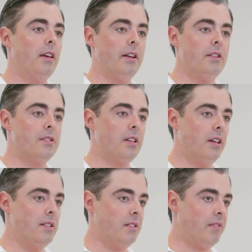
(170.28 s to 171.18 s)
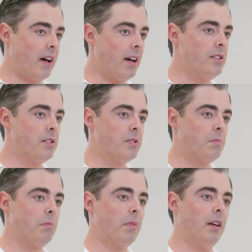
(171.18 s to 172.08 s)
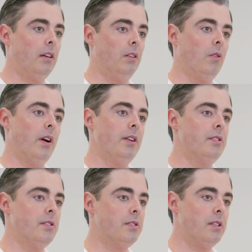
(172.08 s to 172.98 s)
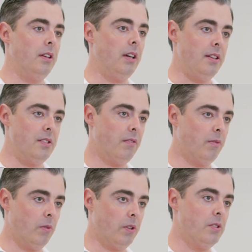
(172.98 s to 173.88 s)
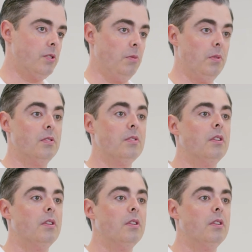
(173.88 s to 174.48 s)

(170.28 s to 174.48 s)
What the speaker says: agency easier for agents, but making your agency easier for consumers.